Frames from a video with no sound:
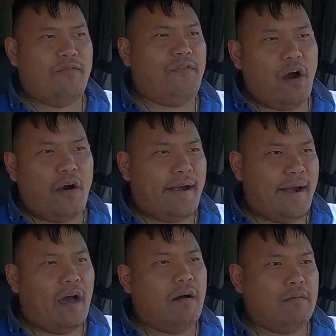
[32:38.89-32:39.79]
far
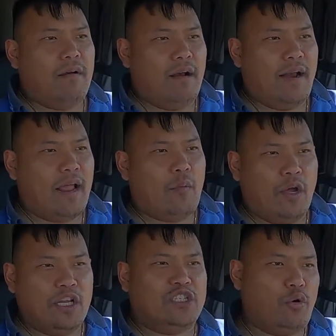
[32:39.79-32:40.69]
out like
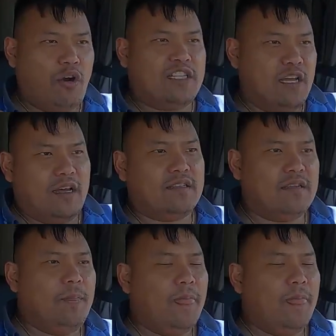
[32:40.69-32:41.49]
what George does.